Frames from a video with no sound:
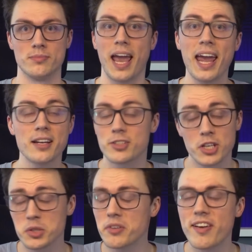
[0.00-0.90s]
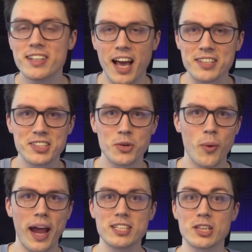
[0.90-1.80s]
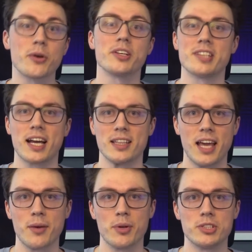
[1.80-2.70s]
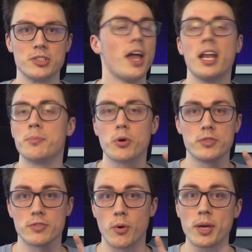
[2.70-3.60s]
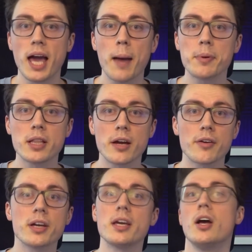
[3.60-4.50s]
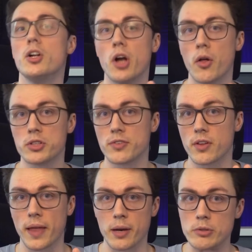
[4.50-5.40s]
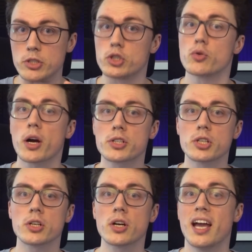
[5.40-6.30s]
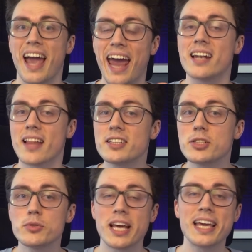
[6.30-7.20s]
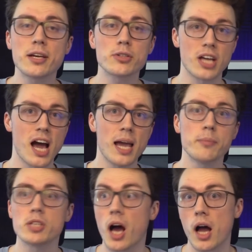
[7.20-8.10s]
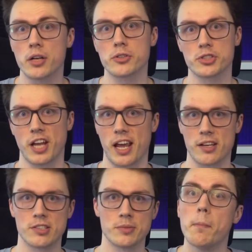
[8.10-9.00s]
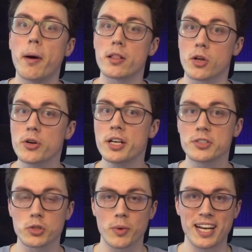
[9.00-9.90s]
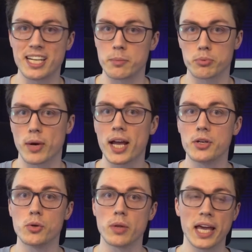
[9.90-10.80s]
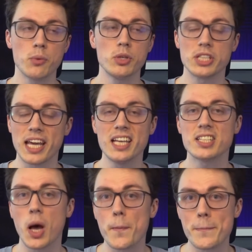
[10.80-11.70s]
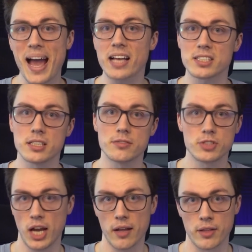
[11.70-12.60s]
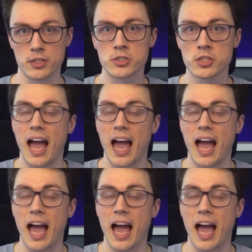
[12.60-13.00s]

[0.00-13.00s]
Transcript: And it's also a fantastic way to learn a second language. It improves your vocabulary, knowledge of the language structure, and lets you take your time to understand. But learning to read in a brand new language is a massive challenge.